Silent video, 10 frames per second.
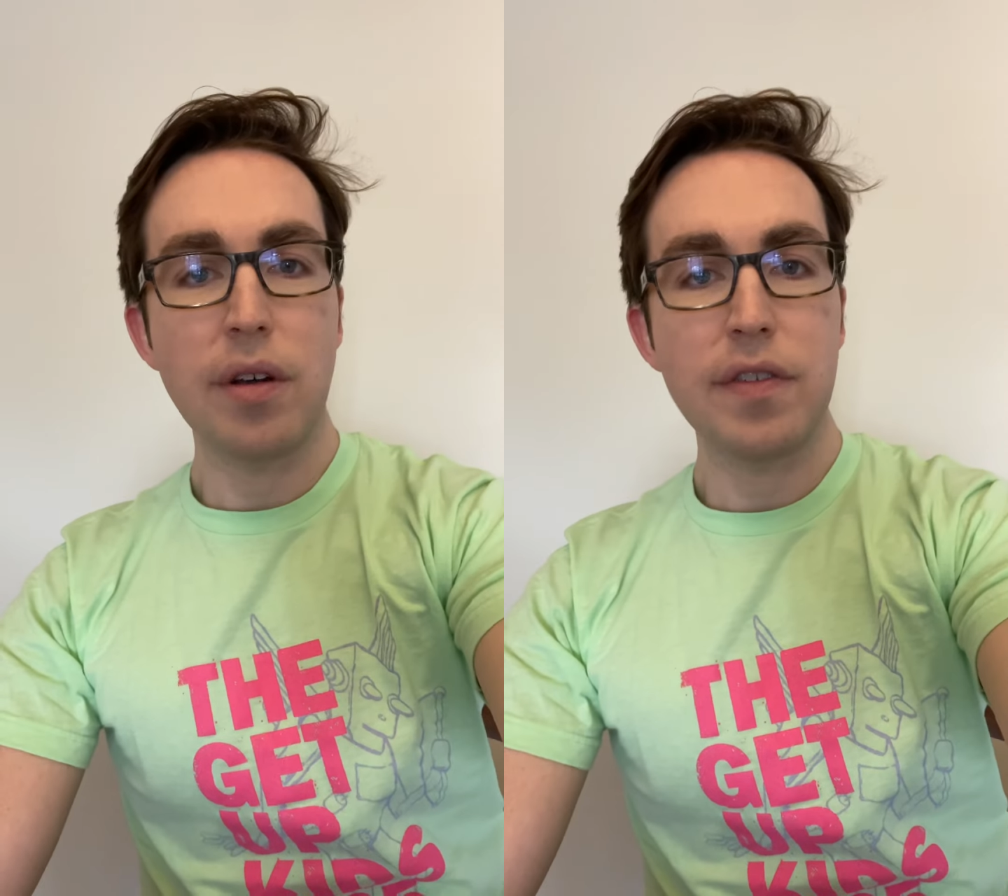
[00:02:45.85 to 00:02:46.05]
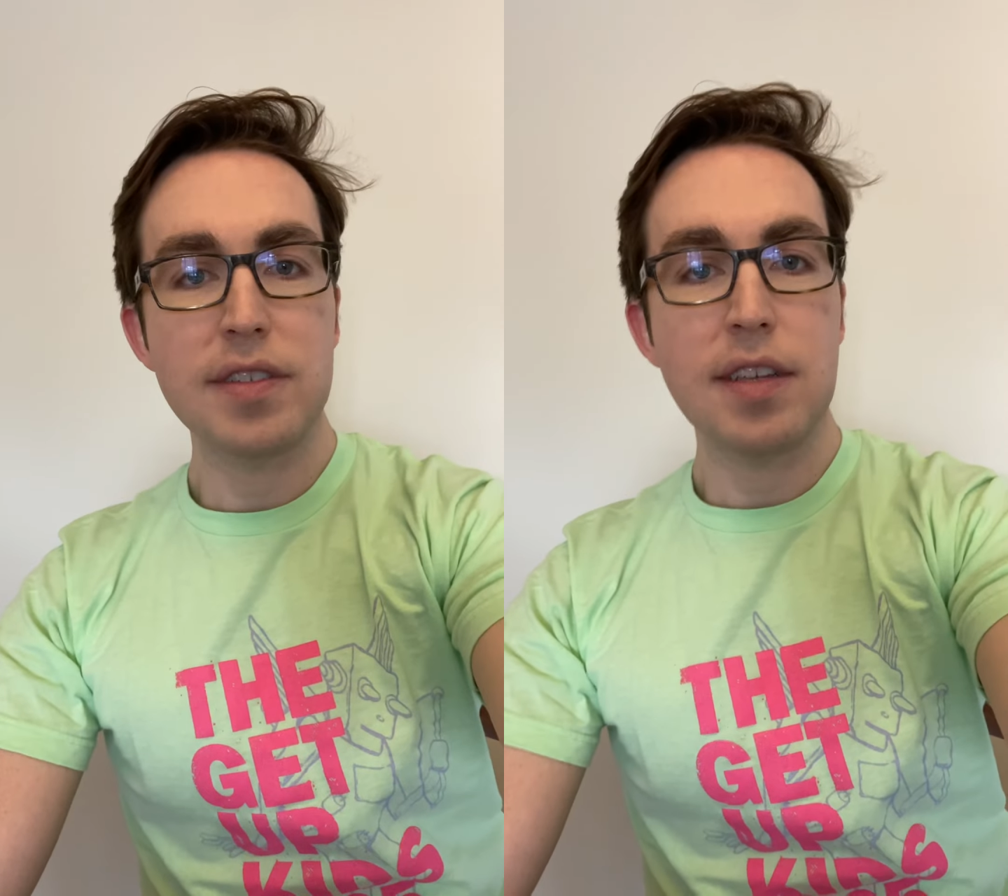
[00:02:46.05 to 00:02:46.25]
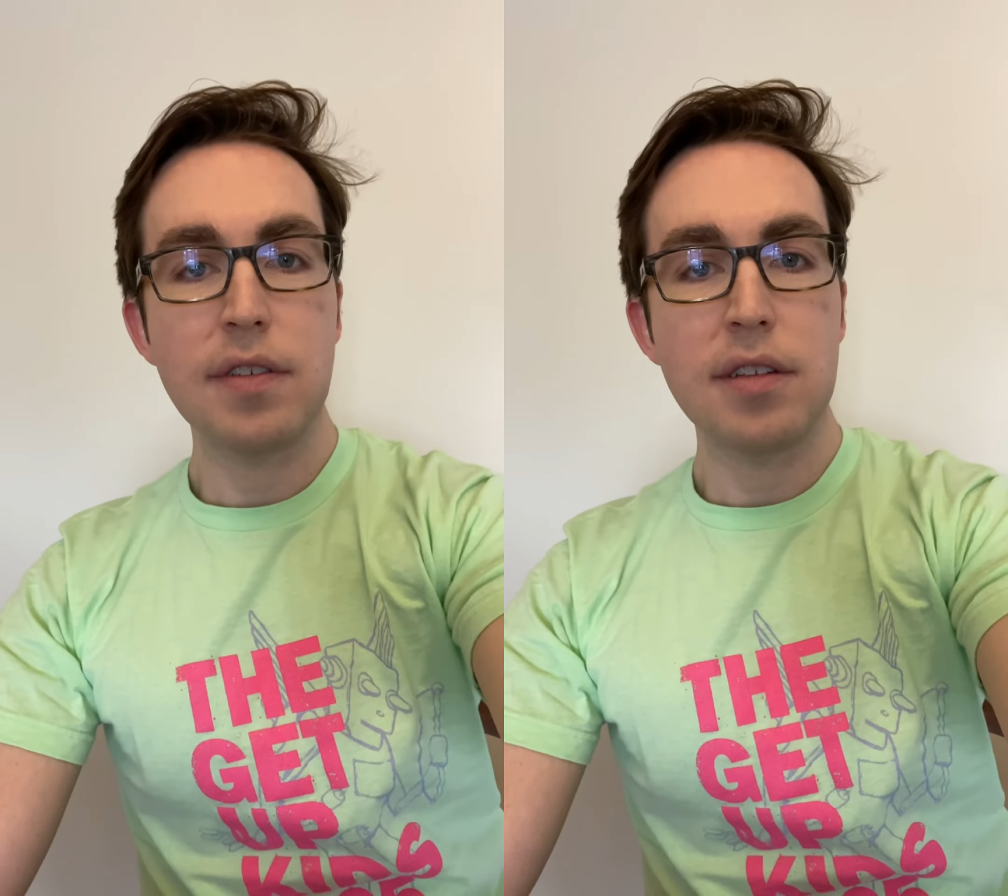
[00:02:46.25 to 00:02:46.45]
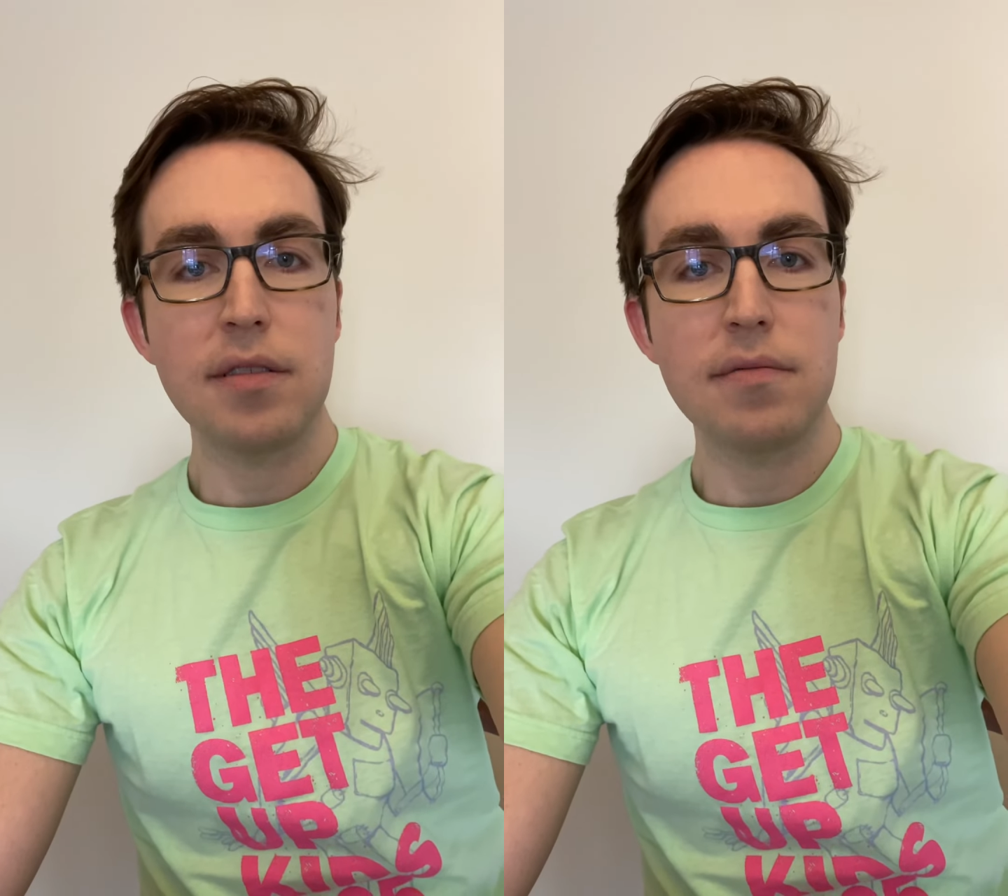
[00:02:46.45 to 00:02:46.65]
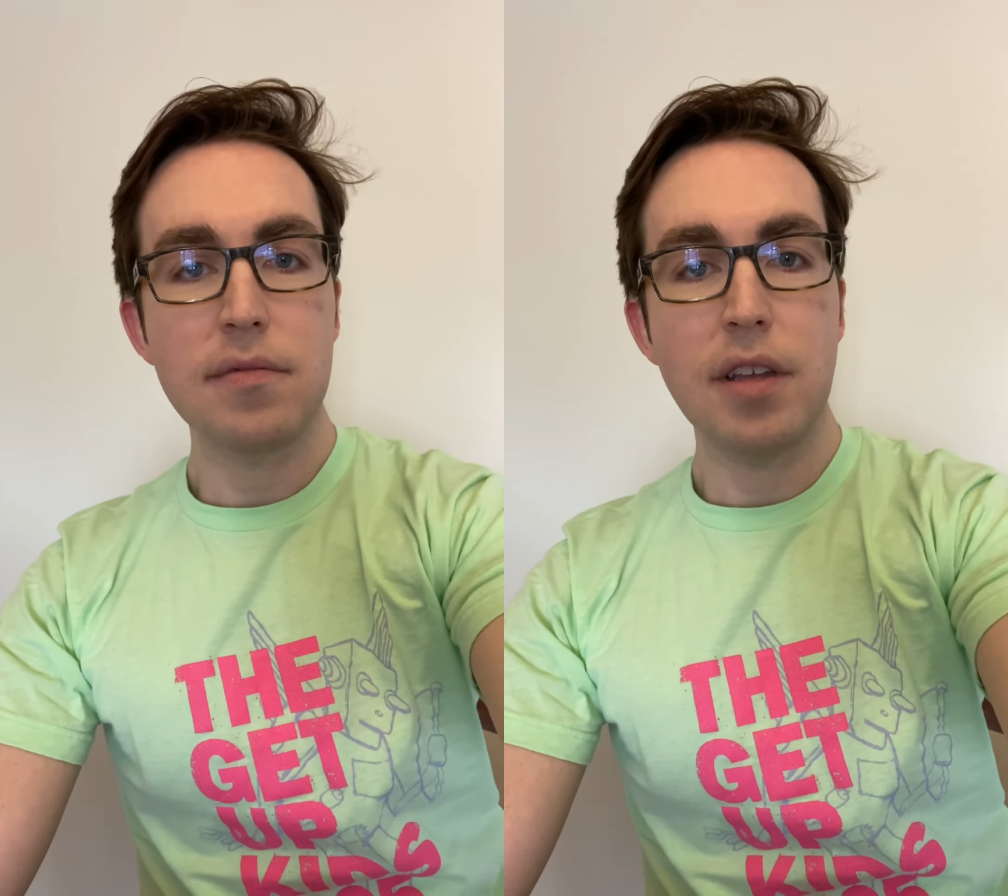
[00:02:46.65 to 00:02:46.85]
if it's
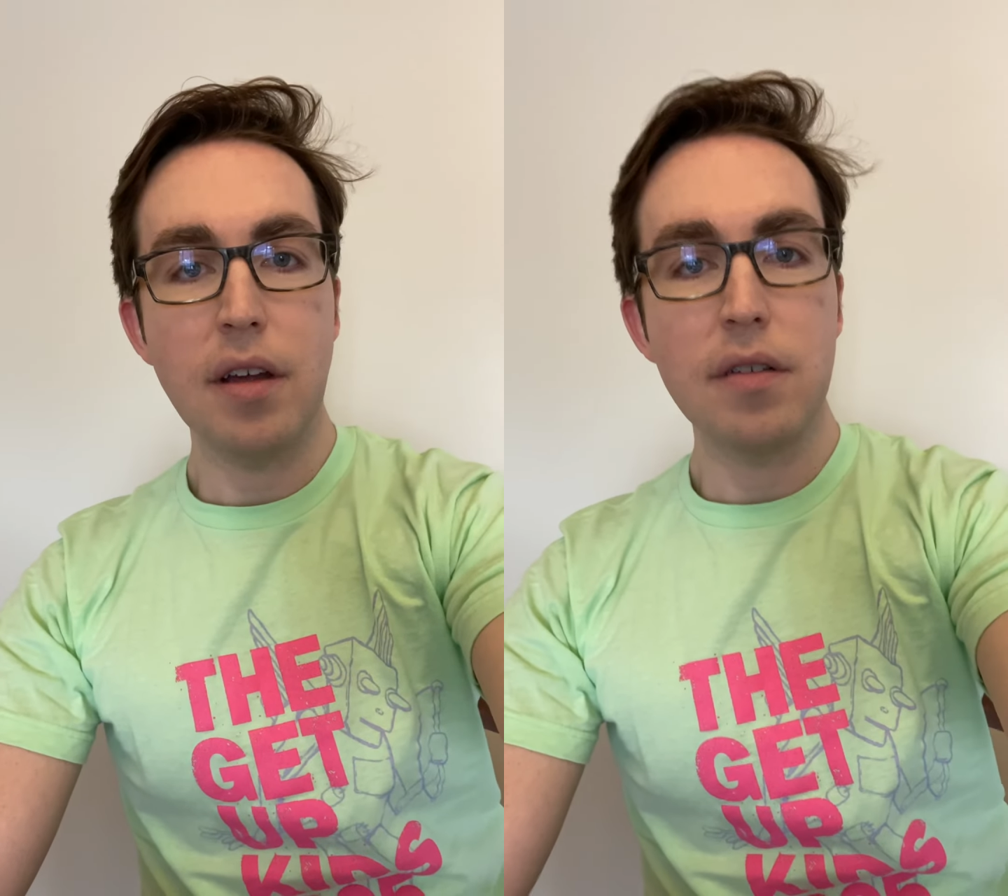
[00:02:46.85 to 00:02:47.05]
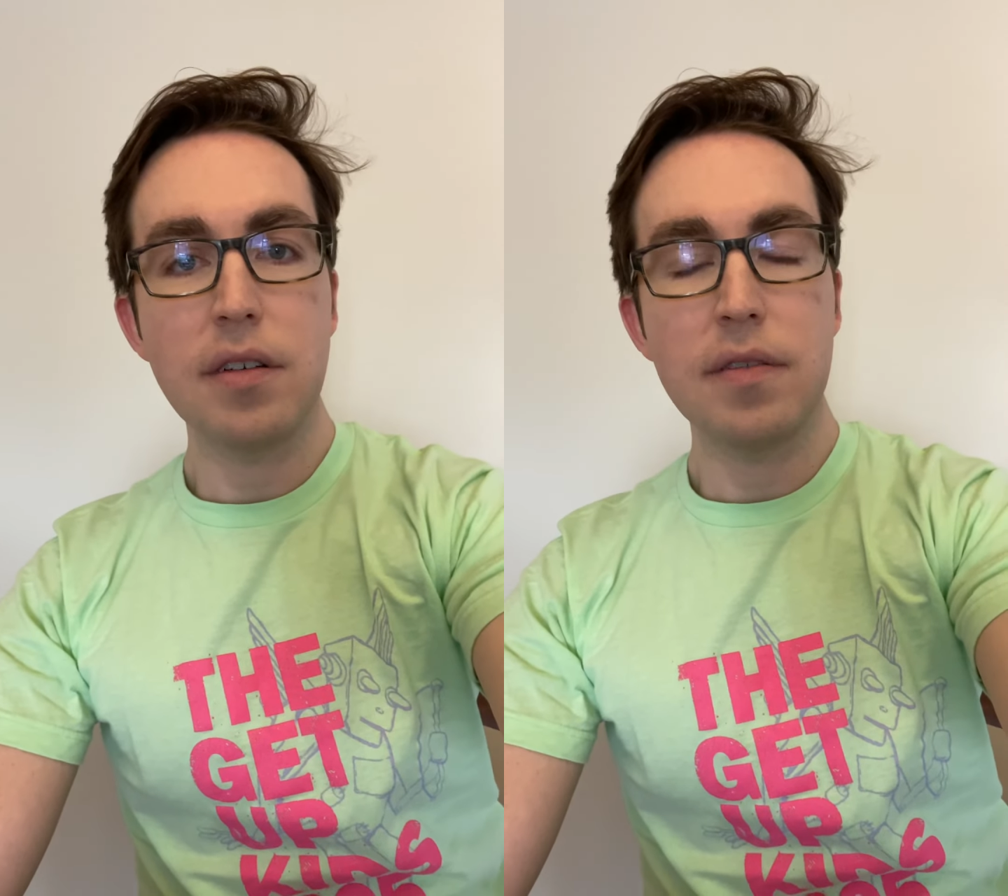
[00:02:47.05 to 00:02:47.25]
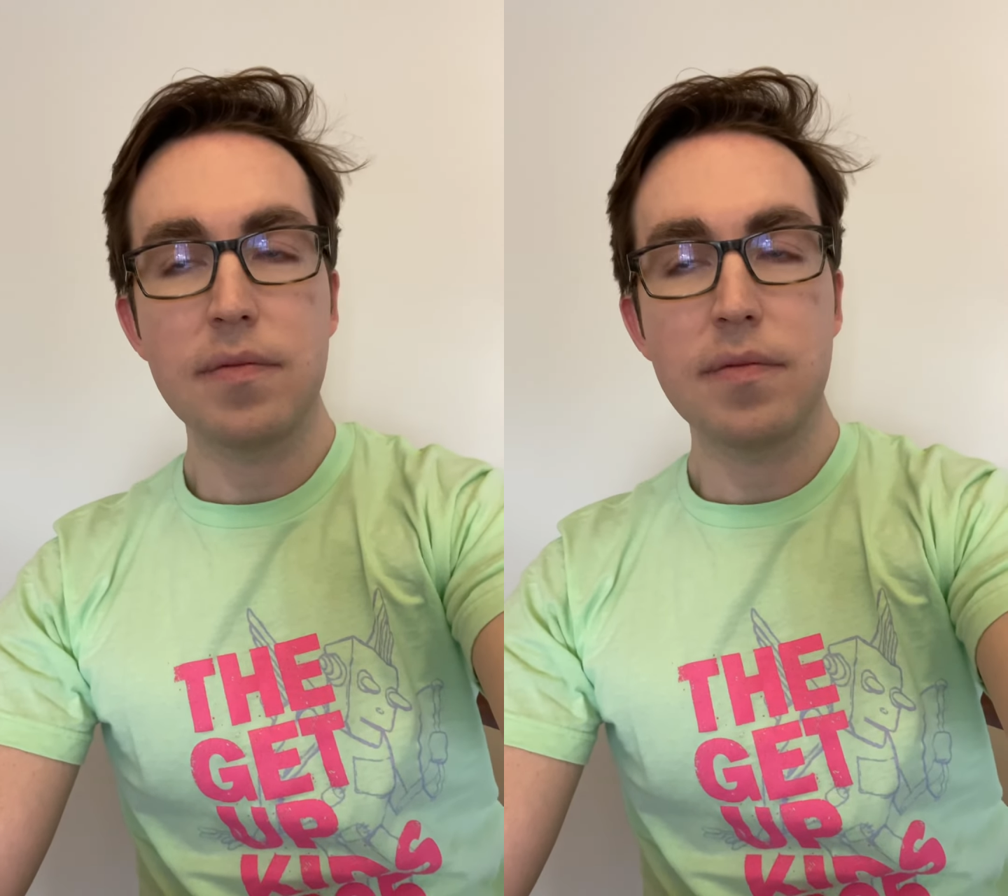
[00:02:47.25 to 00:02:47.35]
even, you know, if